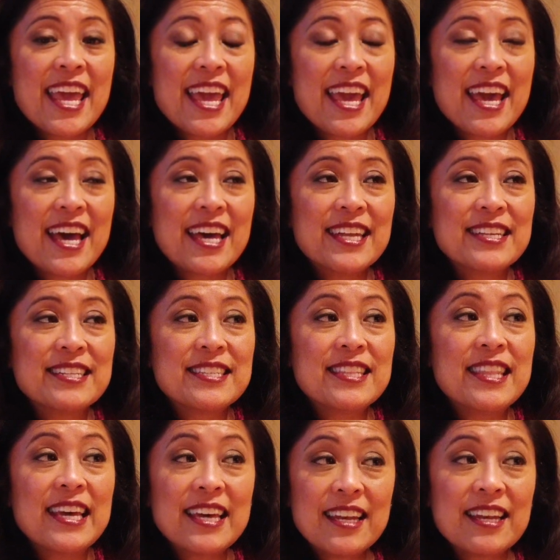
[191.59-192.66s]
And
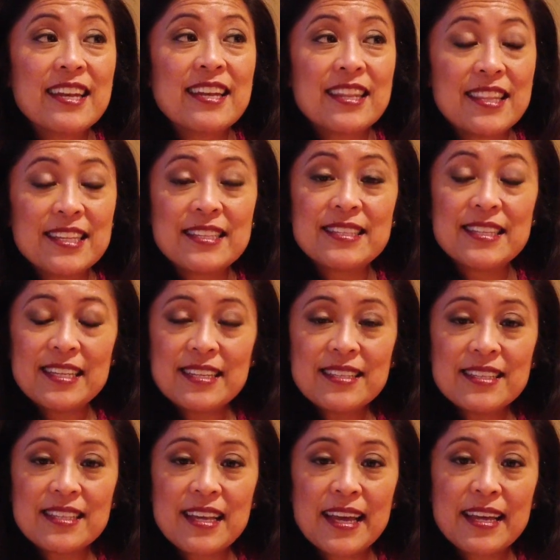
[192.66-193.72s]
then this
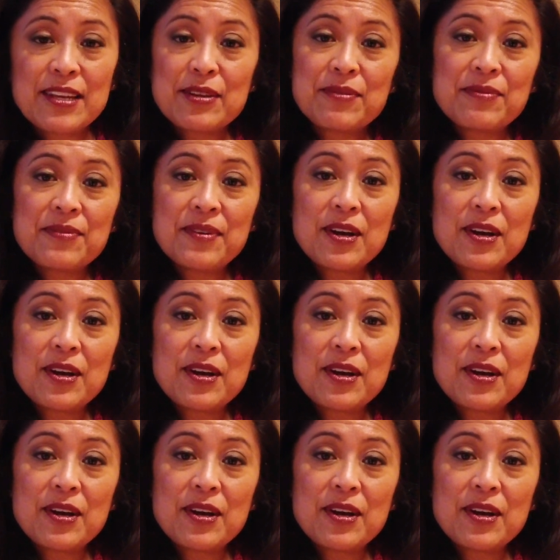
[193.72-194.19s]
insight of,